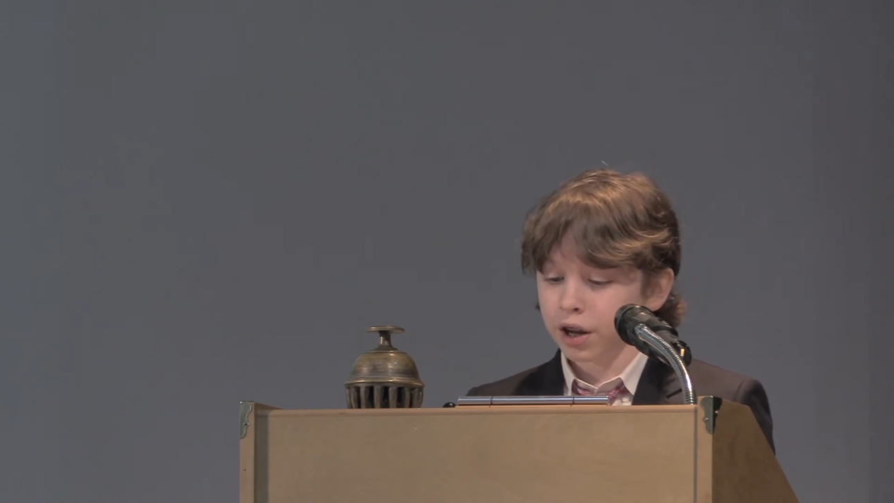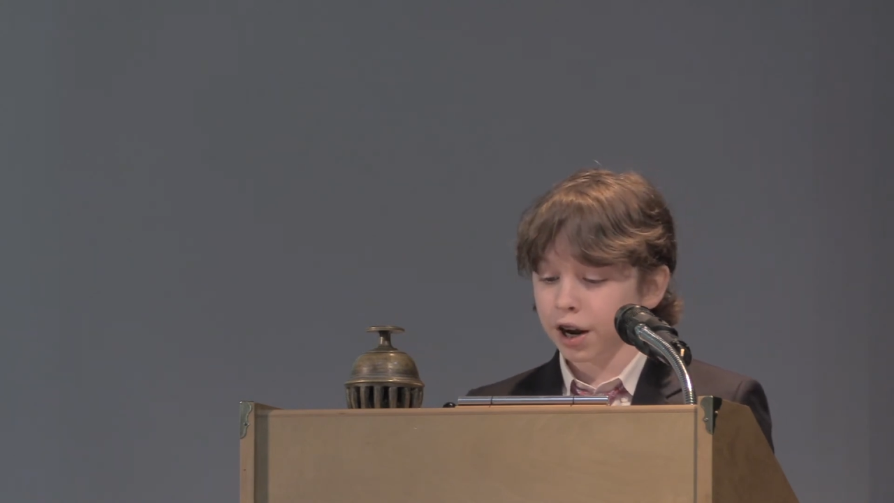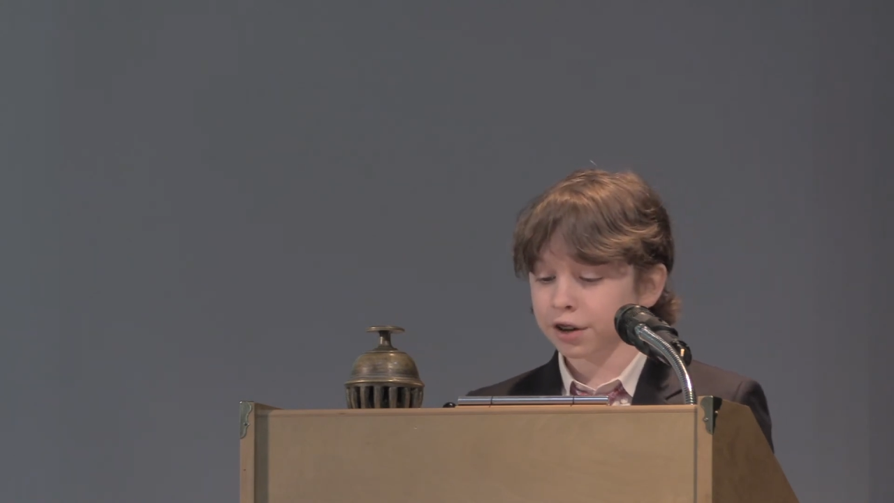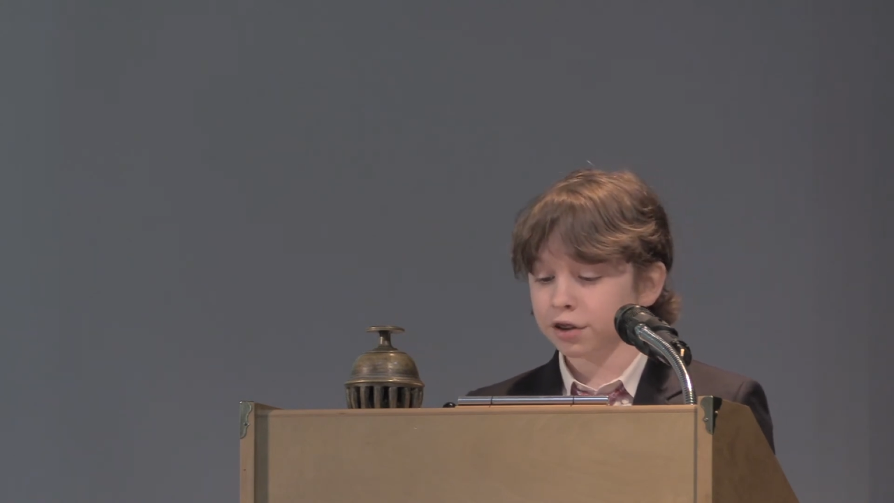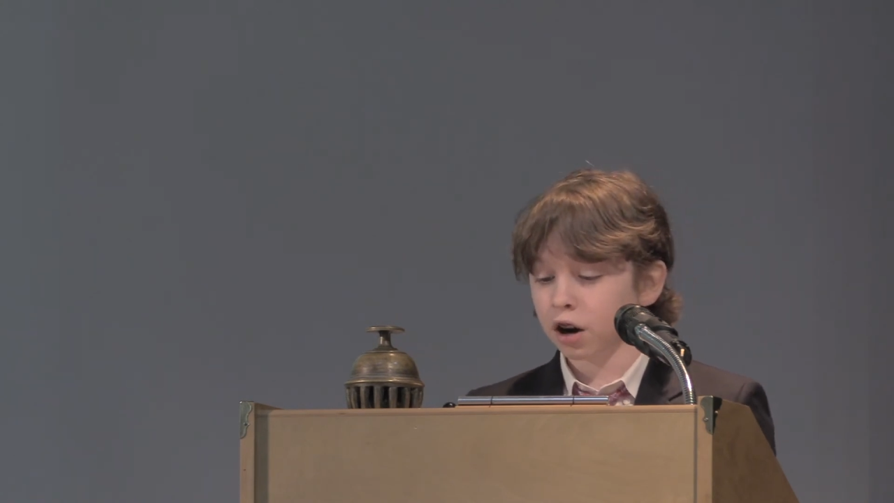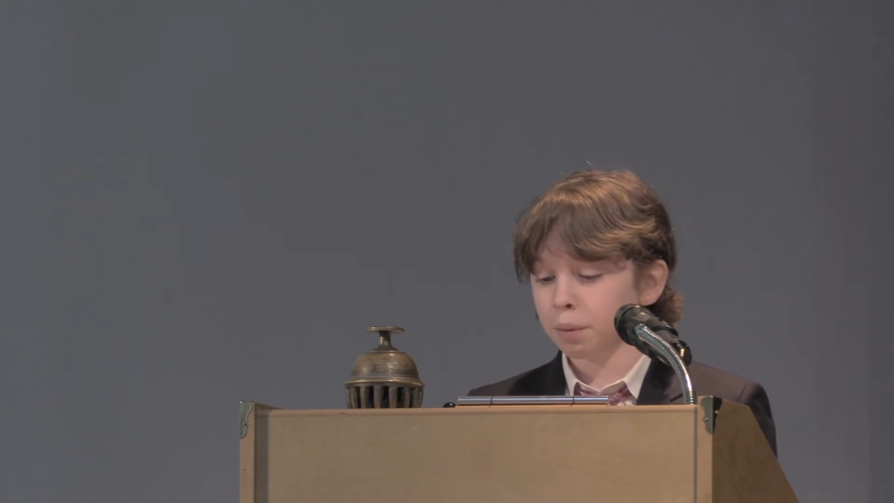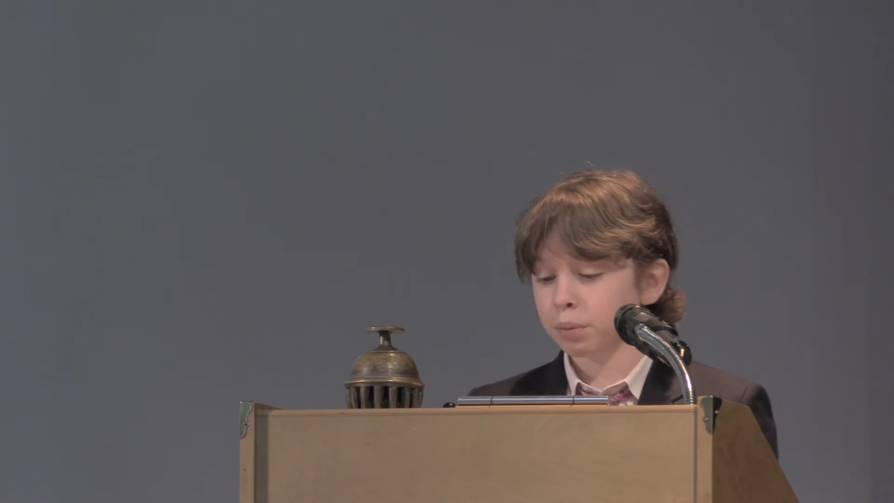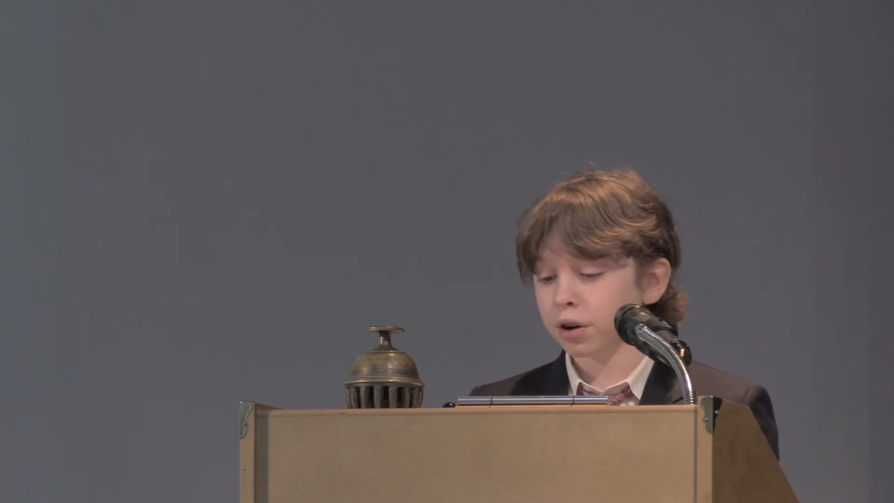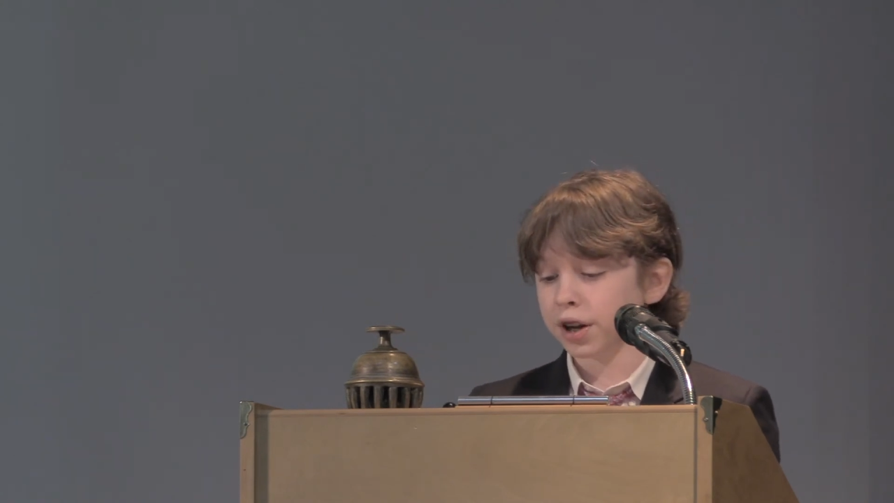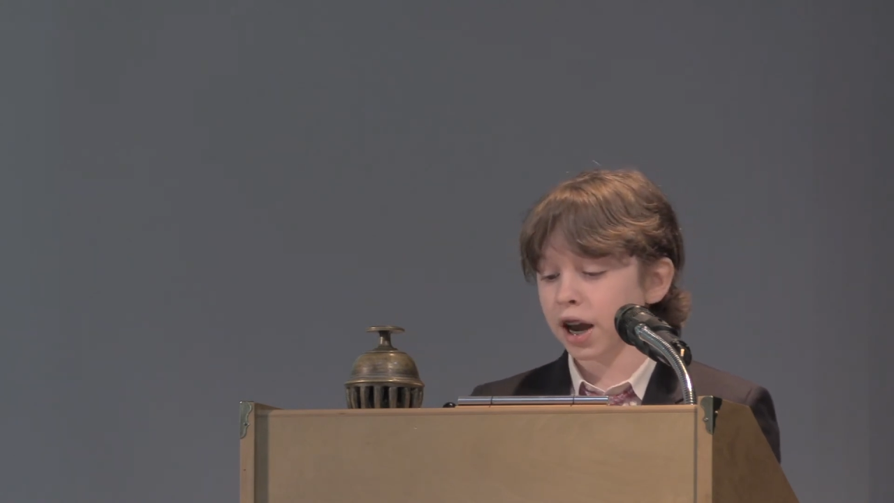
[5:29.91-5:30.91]
I had to
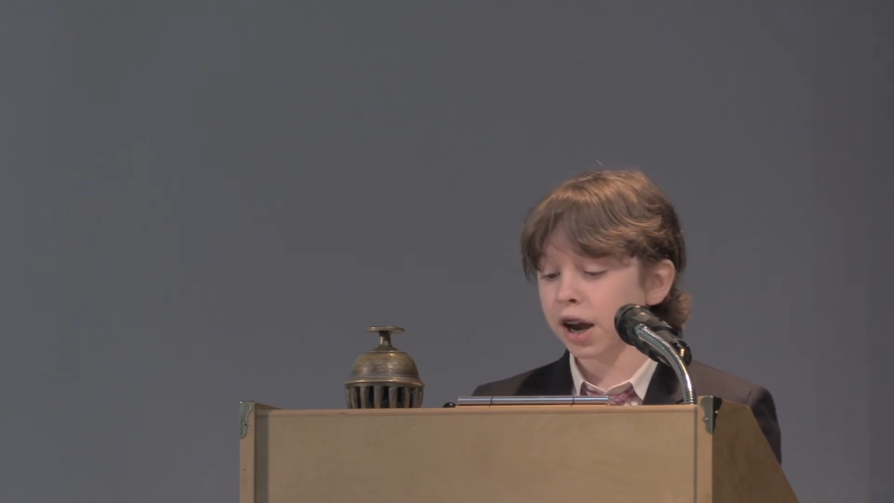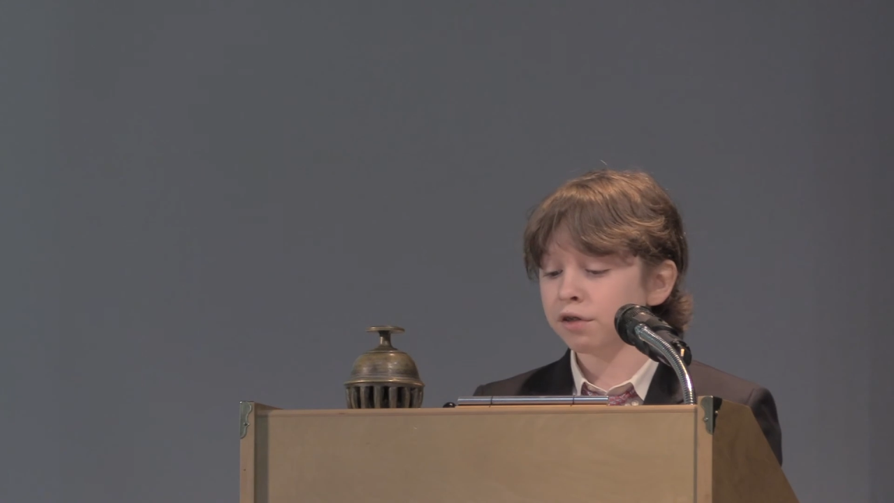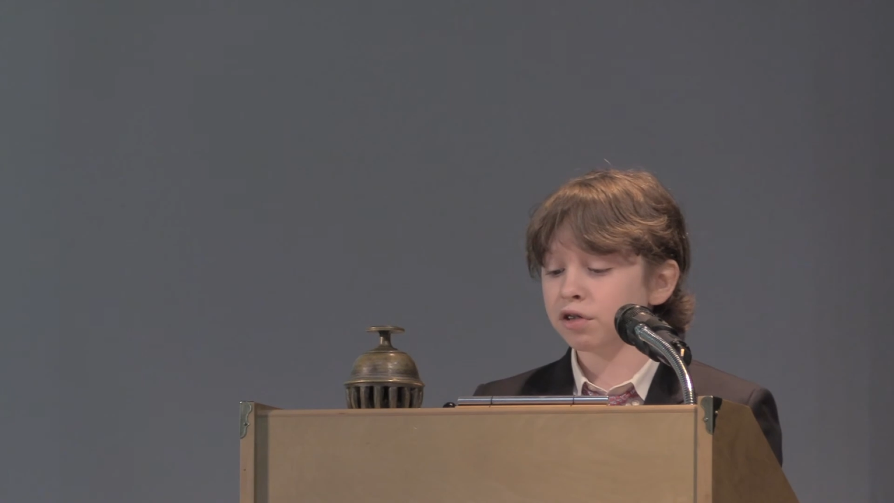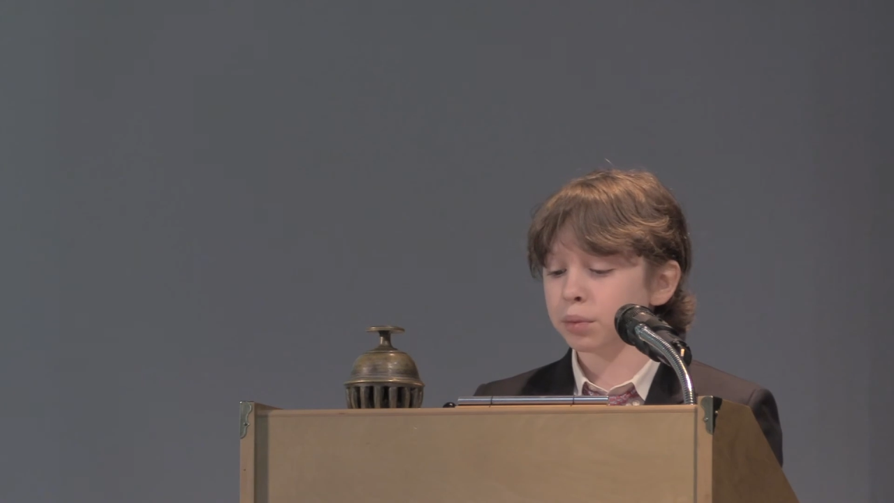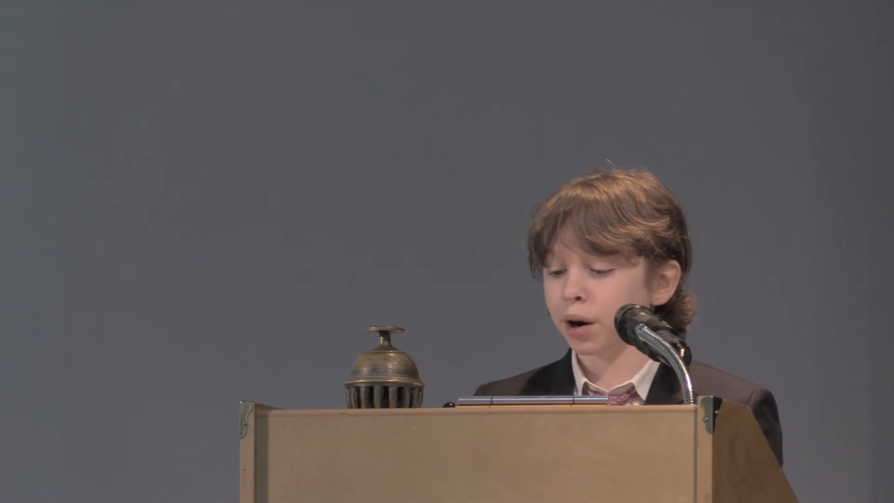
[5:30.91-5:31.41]
unplug every